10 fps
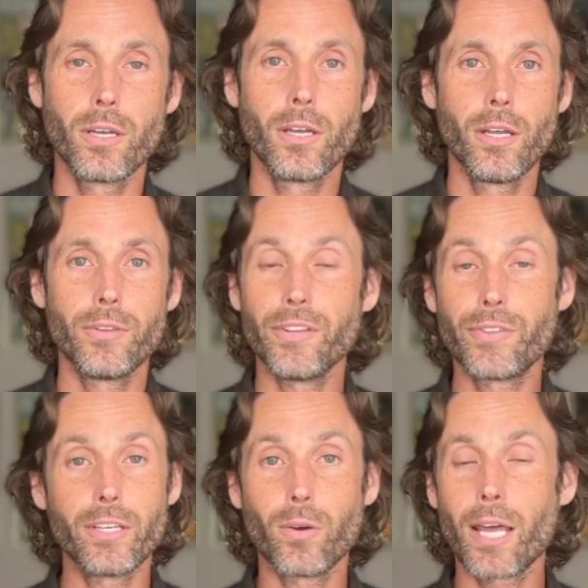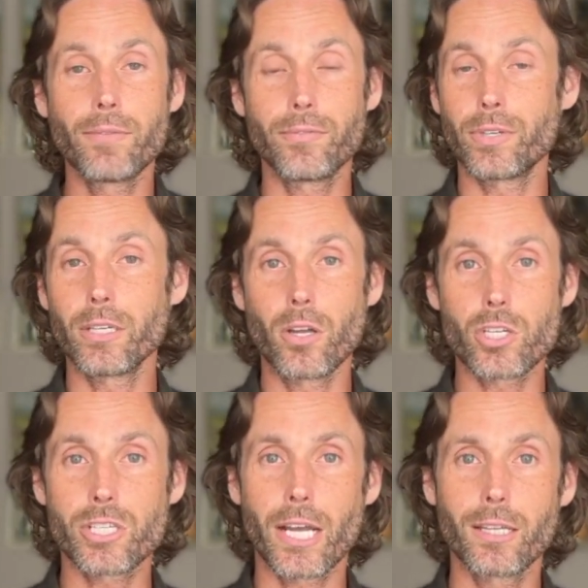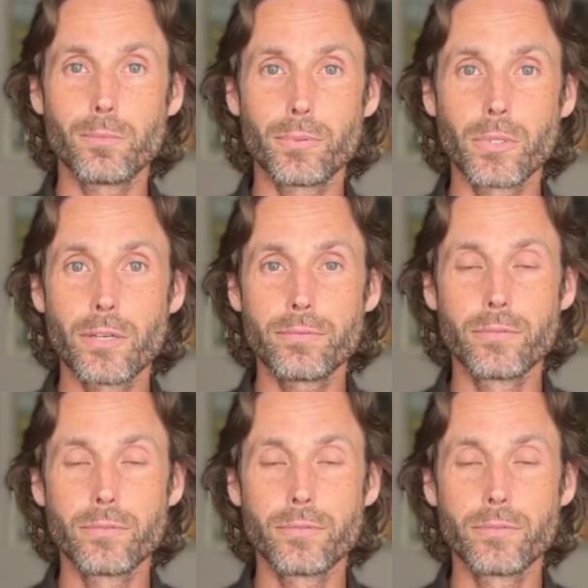that they don't have a very large talent pool of.